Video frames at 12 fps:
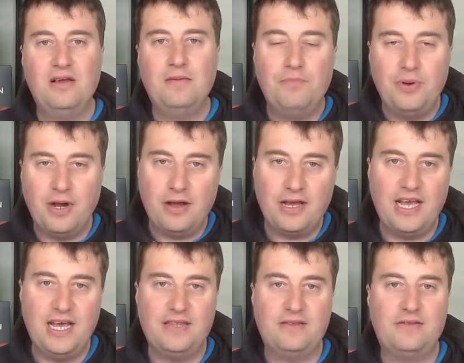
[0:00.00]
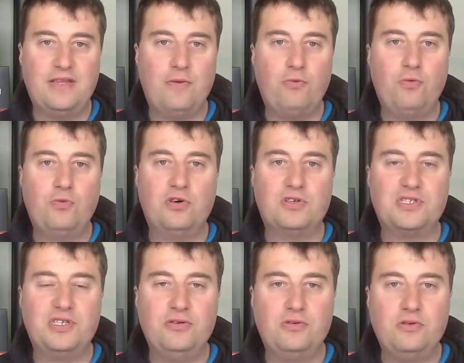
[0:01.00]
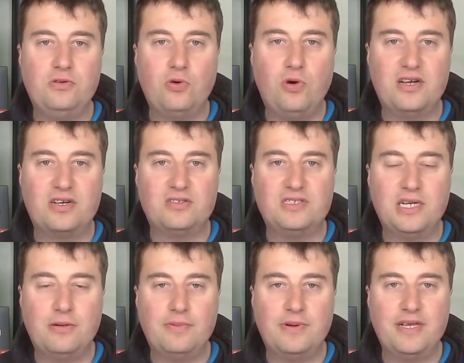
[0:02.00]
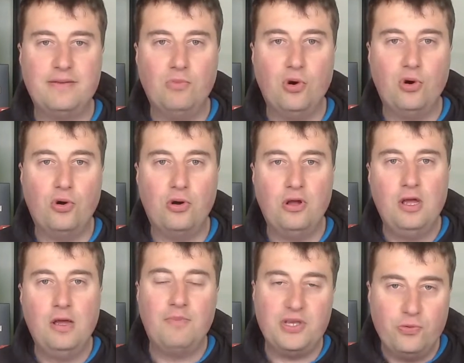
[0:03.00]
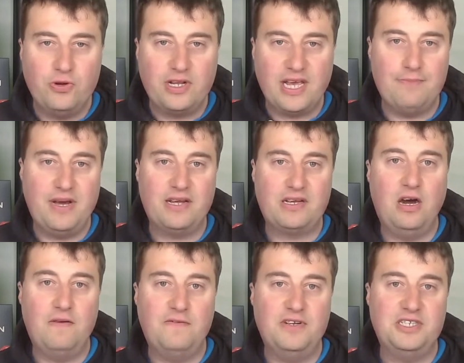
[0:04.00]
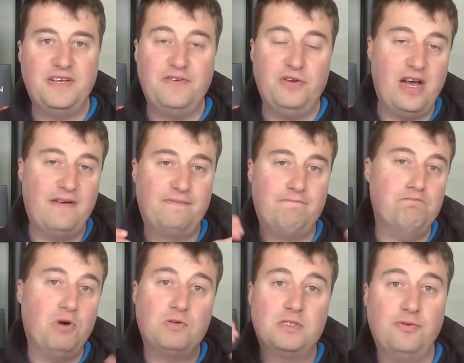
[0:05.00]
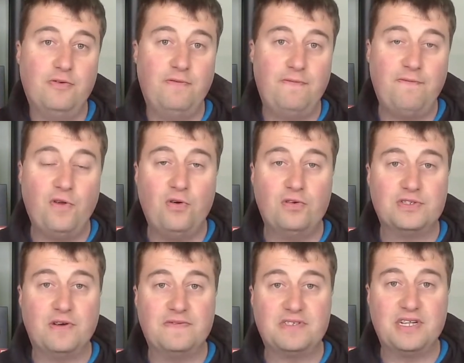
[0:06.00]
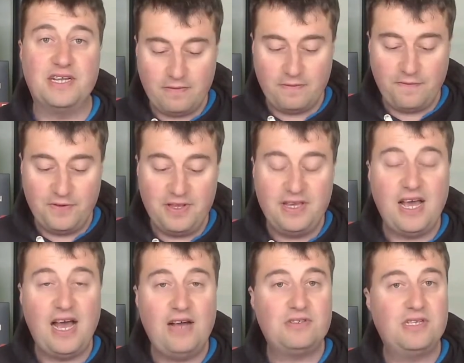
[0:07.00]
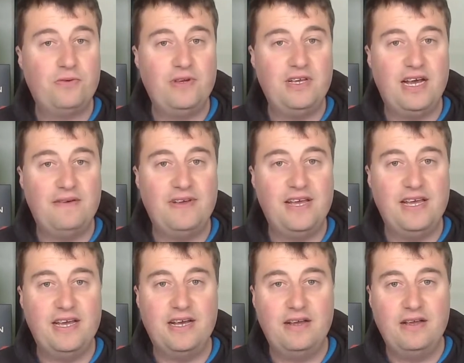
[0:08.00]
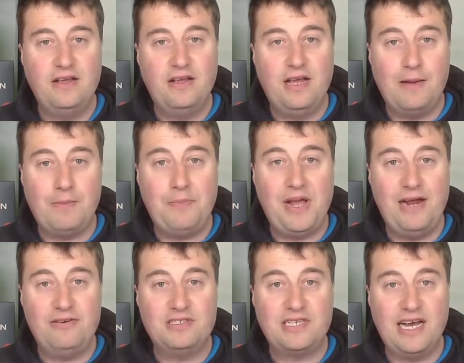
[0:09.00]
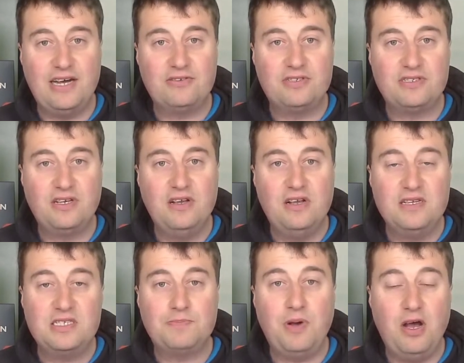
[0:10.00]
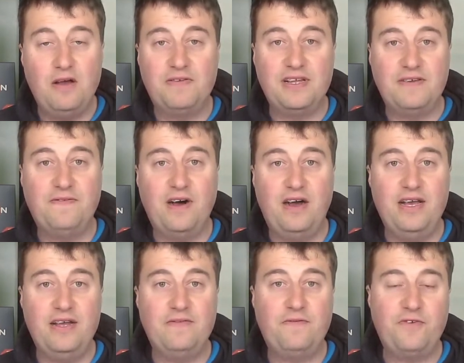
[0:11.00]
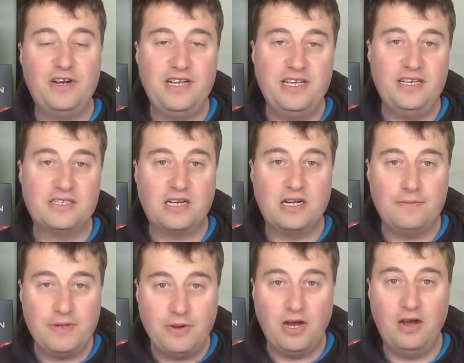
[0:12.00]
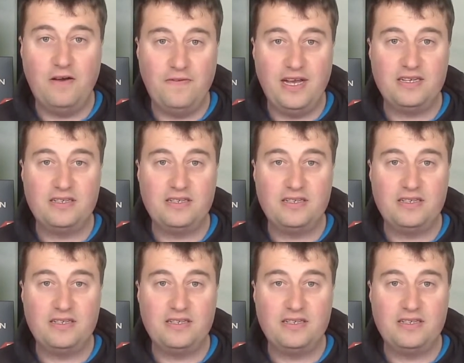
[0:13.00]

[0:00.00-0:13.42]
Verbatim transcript: But again, that will cost you quite considerably more. But you would get better coverage if you have multiple floors, obviously. For the house that we have here at my parents' house, this is perfectly fine. Three is going to be perfect.